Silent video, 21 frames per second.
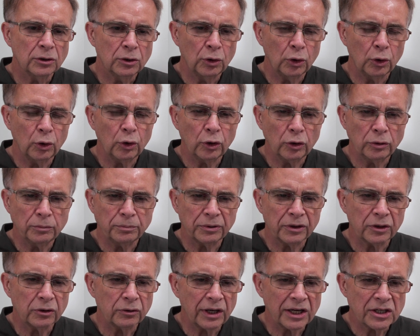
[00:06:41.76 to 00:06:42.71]
chord
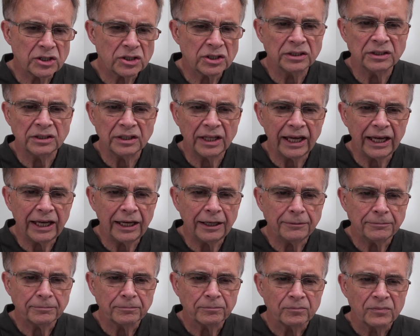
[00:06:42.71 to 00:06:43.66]
progression there.
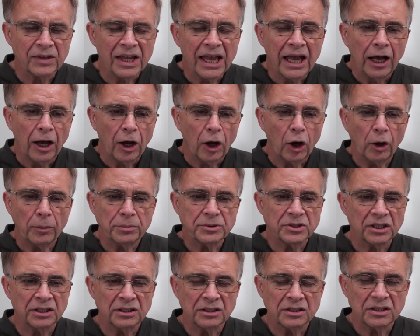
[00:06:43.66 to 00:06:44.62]

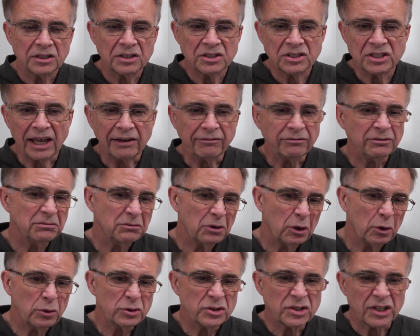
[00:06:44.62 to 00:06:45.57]
Option 7,
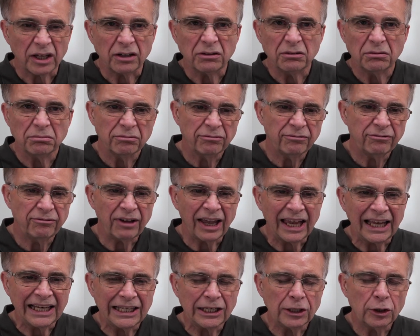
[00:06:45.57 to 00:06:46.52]
also
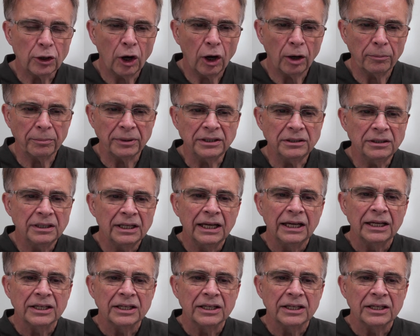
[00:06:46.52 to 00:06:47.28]
fairly common,